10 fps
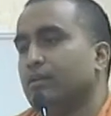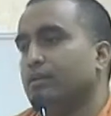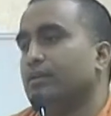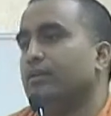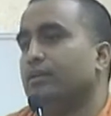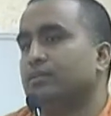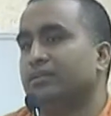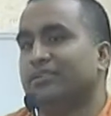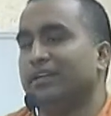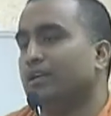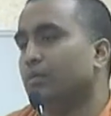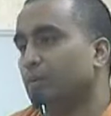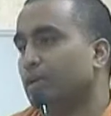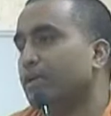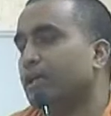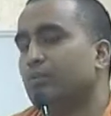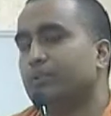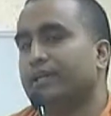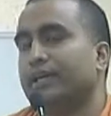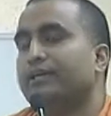the real world out there,
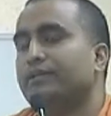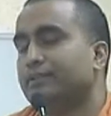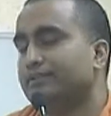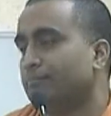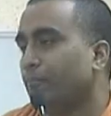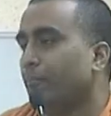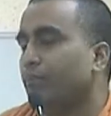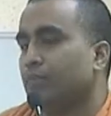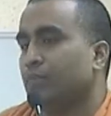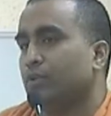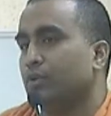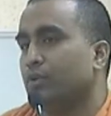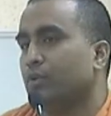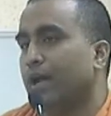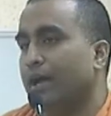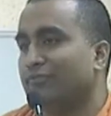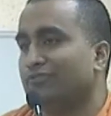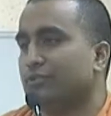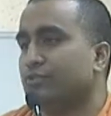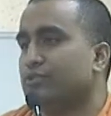that you have to
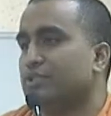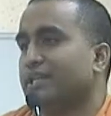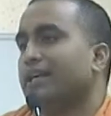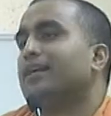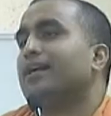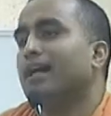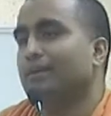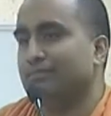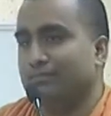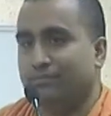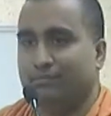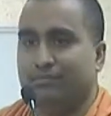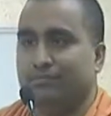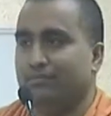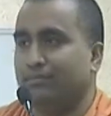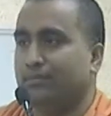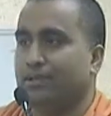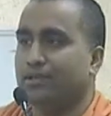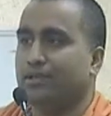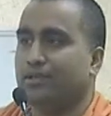stay calm,
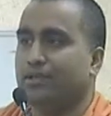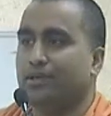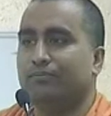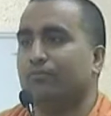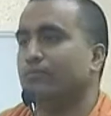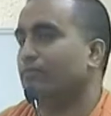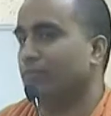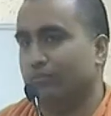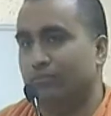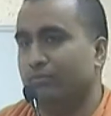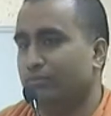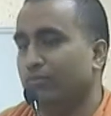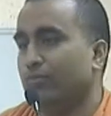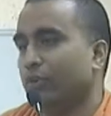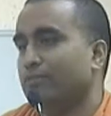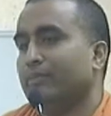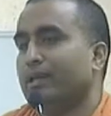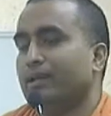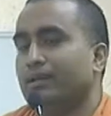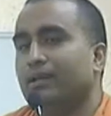come what may.
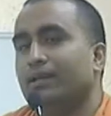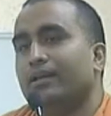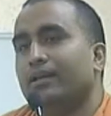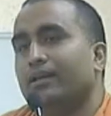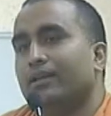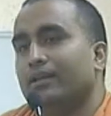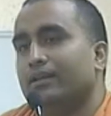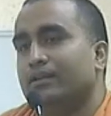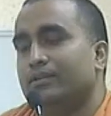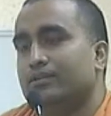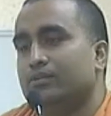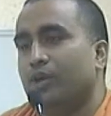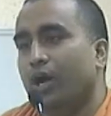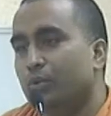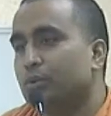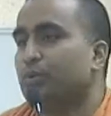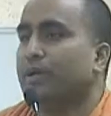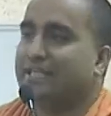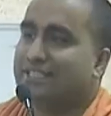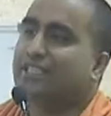So how to
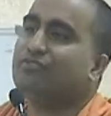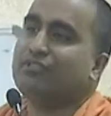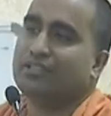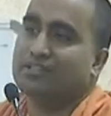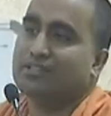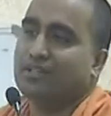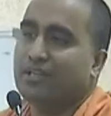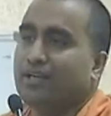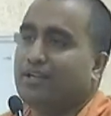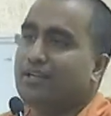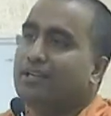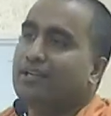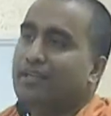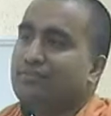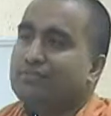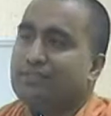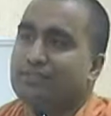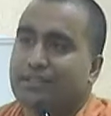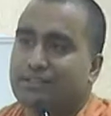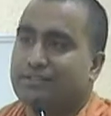achieve this in our daily lives? That's
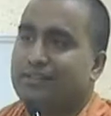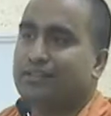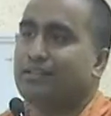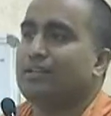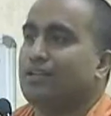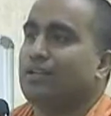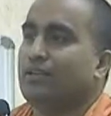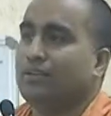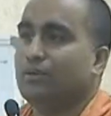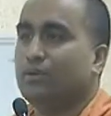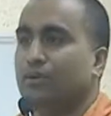the whole